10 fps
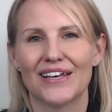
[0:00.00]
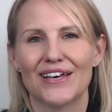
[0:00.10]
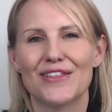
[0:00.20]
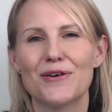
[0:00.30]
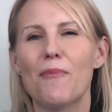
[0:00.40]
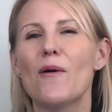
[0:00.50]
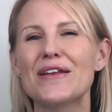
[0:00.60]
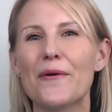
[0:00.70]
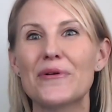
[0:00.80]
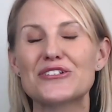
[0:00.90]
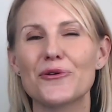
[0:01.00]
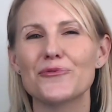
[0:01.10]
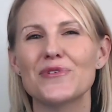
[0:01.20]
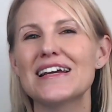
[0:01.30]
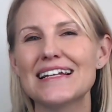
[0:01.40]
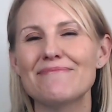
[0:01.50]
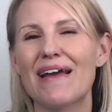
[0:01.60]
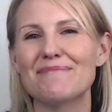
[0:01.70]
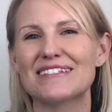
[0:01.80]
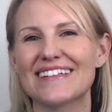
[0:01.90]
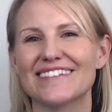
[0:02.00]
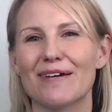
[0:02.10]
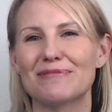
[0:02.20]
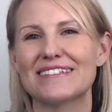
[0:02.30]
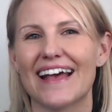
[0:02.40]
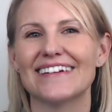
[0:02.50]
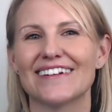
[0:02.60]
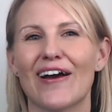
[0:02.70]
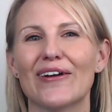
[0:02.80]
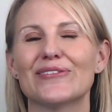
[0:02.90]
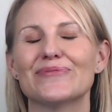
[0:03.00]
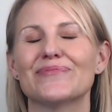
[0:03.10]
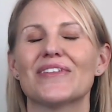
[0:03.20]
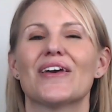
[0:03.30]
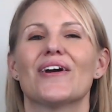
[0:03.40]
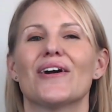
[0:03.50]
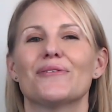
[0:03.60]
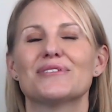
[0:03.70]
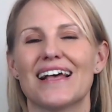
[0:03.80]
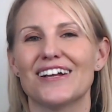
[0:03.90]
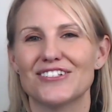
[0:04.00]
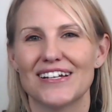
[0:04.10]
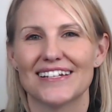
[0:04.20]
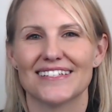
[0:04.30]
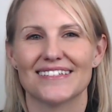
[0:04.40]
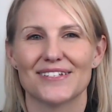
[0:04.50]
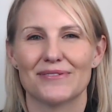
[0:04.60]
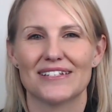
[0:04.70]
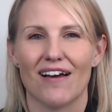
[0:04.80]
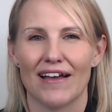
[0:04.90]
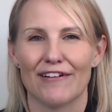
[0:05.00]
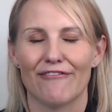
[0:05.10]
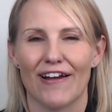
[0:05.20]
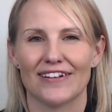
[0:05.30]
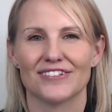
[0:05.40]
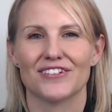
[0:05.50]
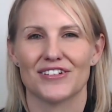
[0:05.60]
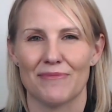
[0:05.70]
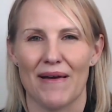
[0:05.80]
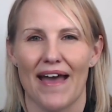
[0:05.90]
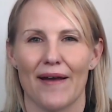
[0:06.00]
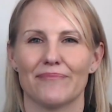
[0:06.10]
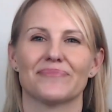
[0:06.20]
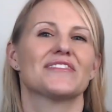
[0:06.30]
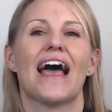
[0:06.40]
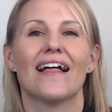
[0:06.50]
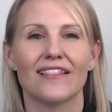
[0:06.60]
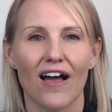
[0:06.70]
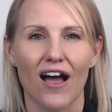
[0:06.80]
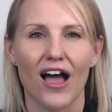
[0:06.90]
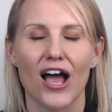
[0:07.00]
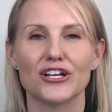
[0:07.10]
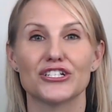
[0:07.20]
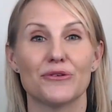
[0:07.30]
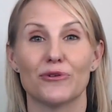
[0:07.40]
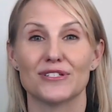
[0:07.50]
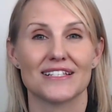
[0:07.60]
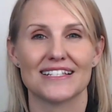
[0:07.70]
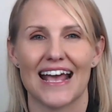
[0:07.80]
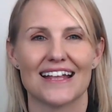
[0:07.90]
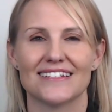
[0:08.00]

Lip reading: The point which really made me sit up and take note was as she listens to a dying friend she met tell her she wasn't scared to